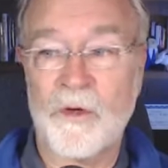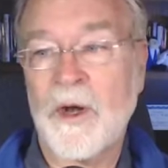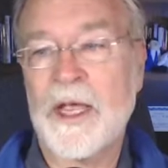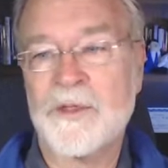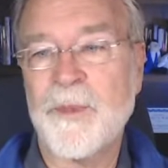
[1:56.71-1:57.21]
or
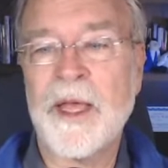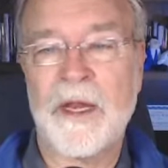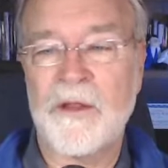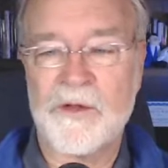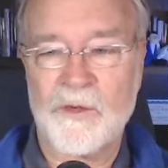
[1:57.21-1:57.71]
has been
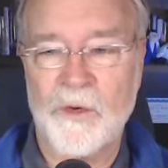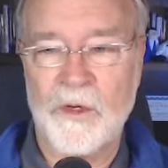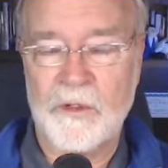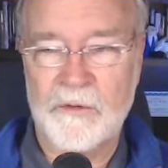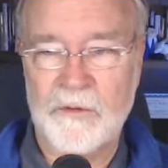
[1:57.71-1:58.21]
in this
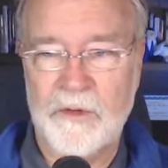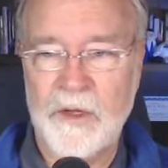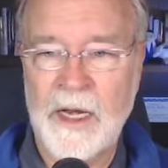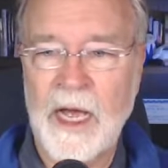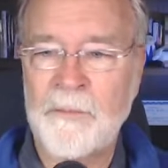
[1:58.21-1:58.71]
world,
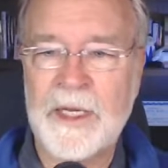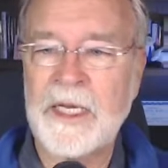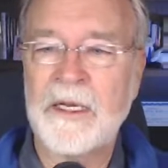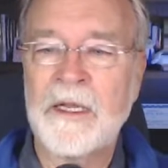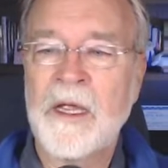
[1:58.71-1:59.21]
not me.